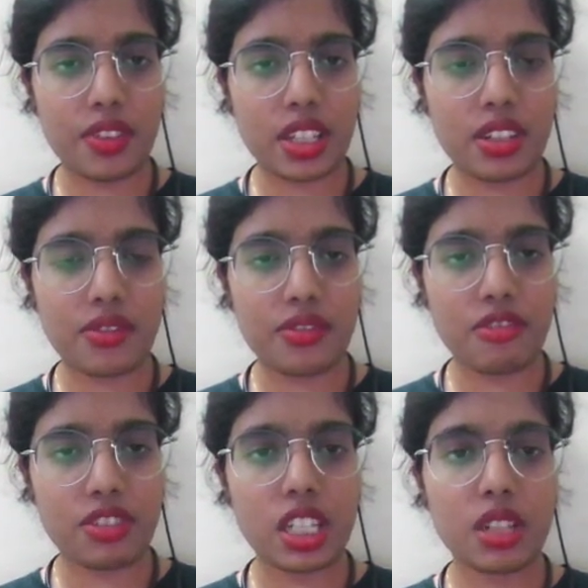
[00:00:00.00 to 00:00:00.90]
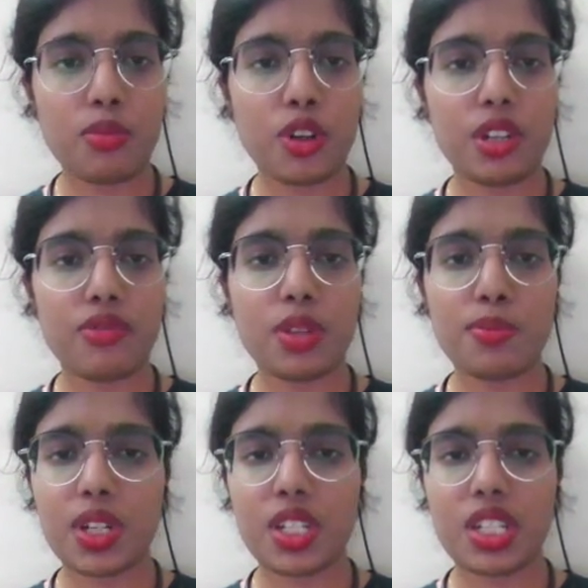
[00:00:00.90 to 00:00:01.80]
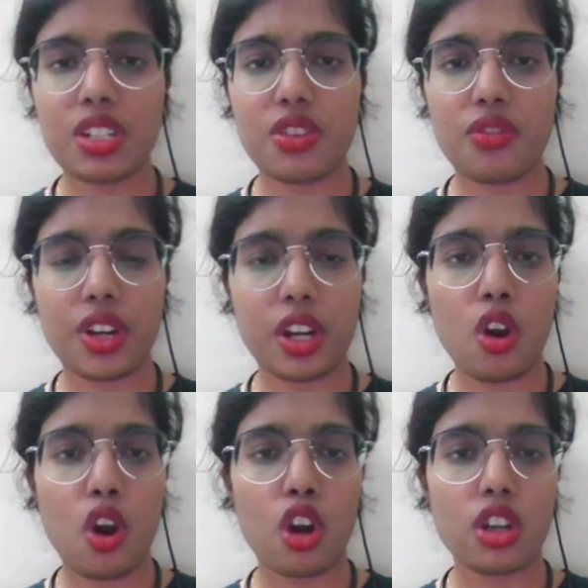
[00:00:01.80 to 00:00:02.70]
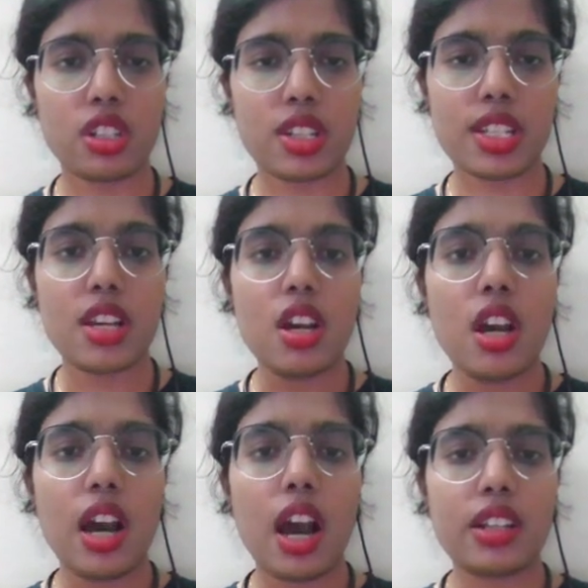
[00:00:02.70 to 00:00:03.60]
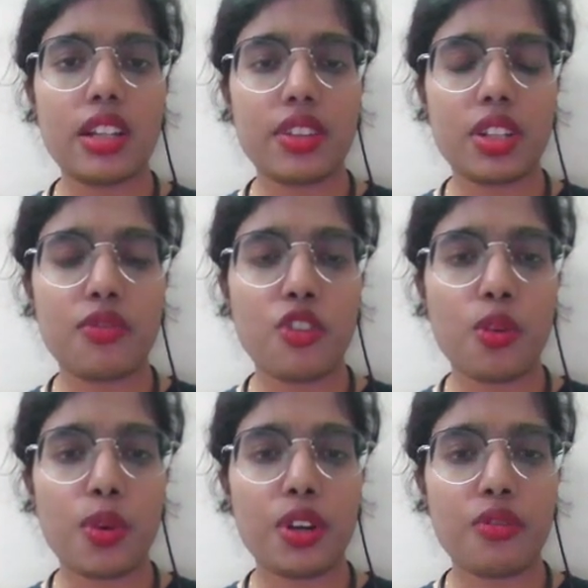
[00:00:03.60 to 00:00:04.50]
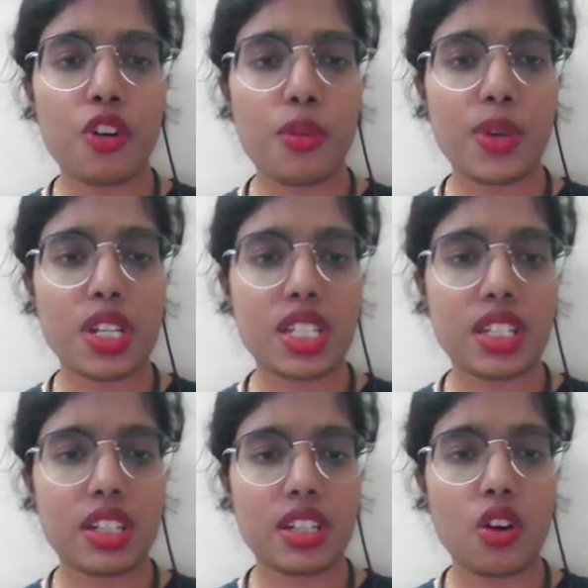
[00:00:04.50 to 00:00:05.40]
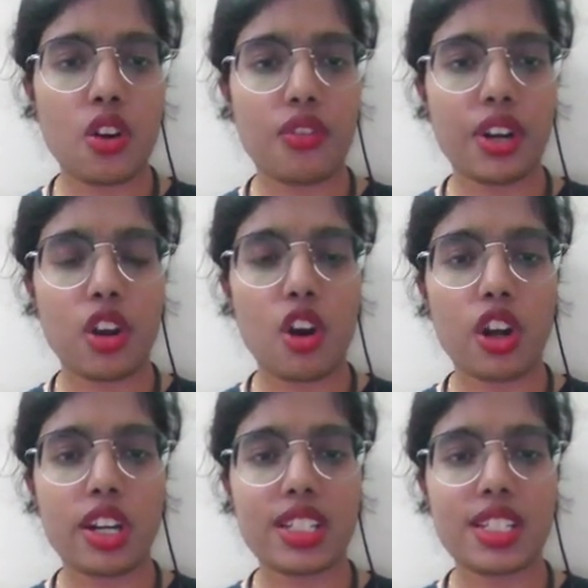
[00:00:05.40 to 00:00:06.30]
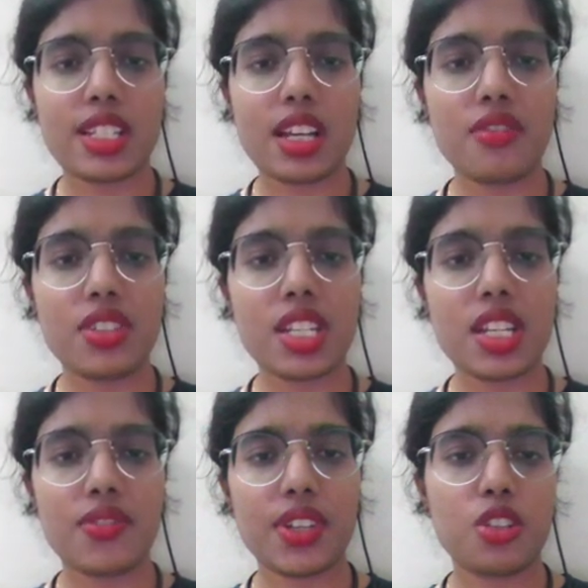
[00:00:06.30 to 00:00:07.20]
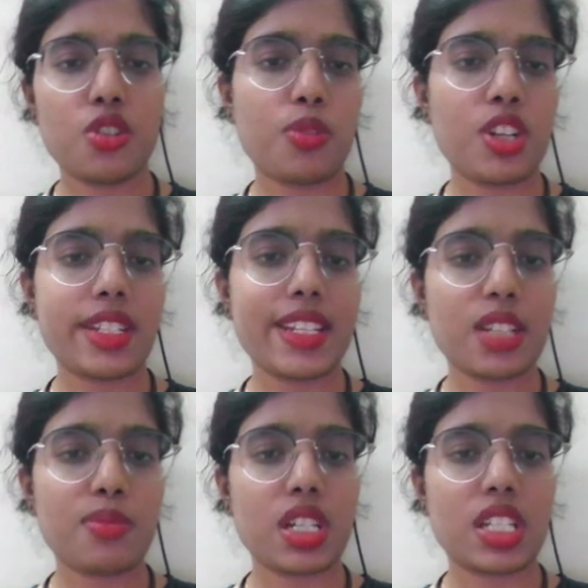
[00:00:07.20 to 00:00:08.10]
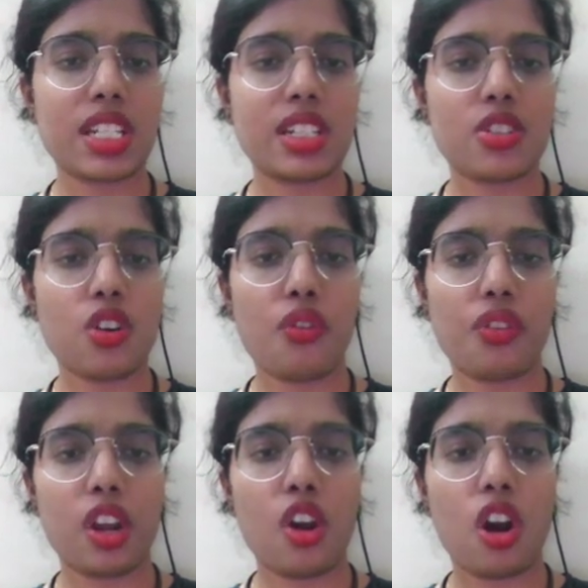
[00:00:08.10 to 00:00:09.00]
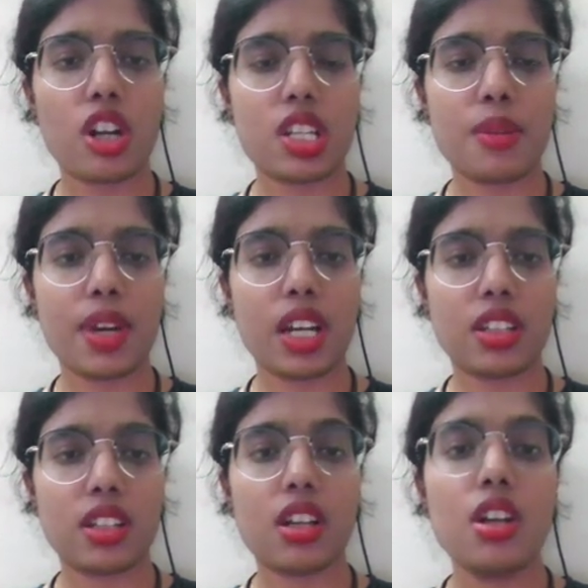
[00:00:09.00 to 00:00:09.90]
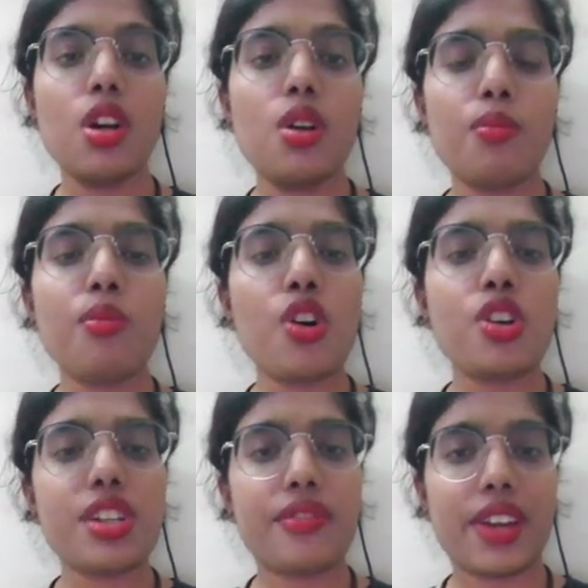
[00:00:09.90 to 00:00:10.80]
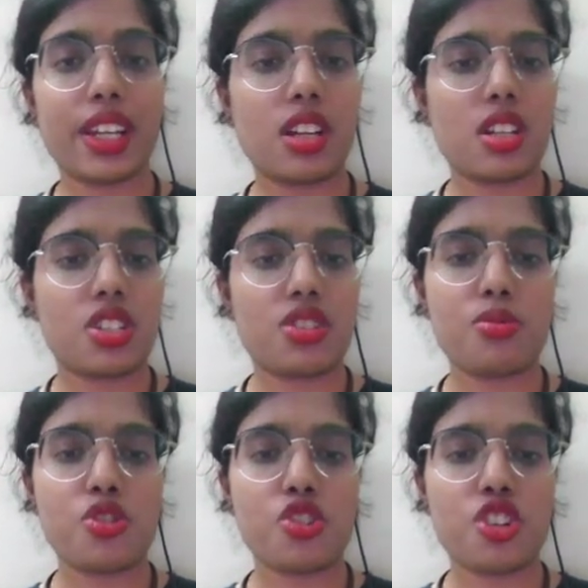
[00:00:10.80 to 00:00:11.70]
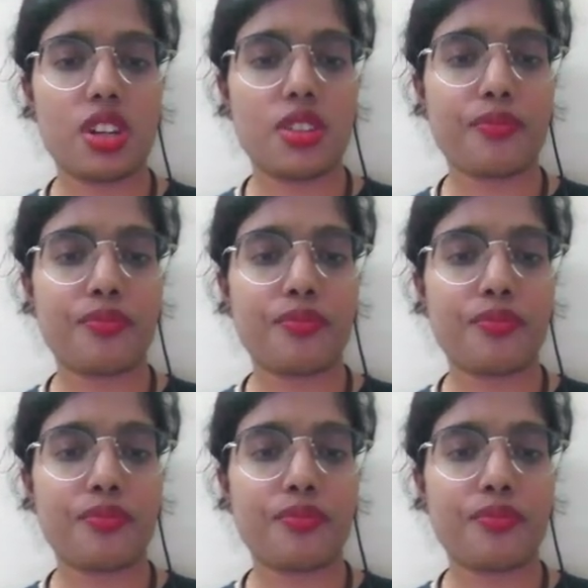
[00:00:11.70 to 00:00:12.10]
with 15.1% of records, other with 4.4% of record, and services with 2.6% of records, among other. Most affect the distribution.